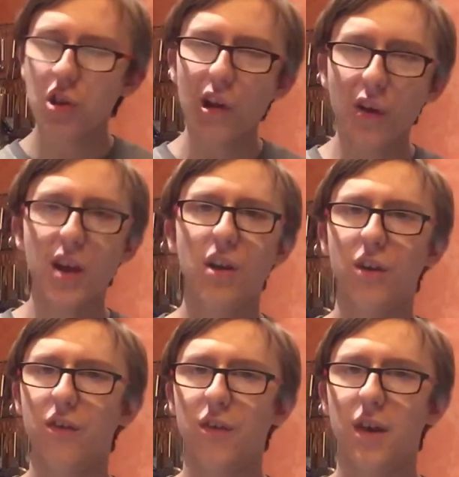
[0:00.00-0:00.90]
long
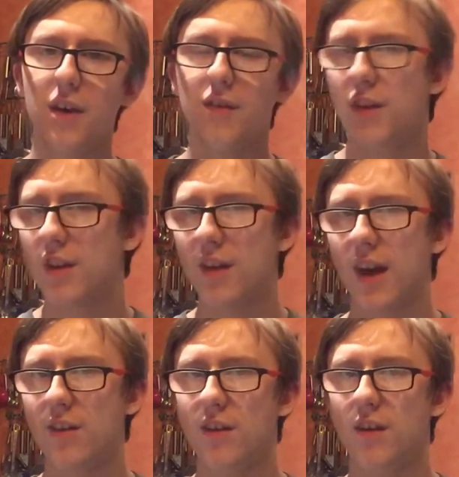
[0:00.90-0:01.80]
enough for the
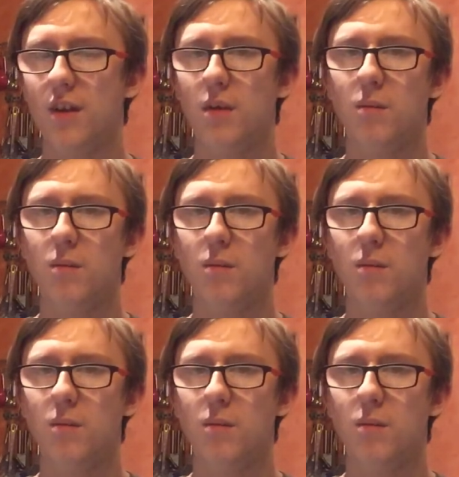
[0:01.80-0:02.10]
Titan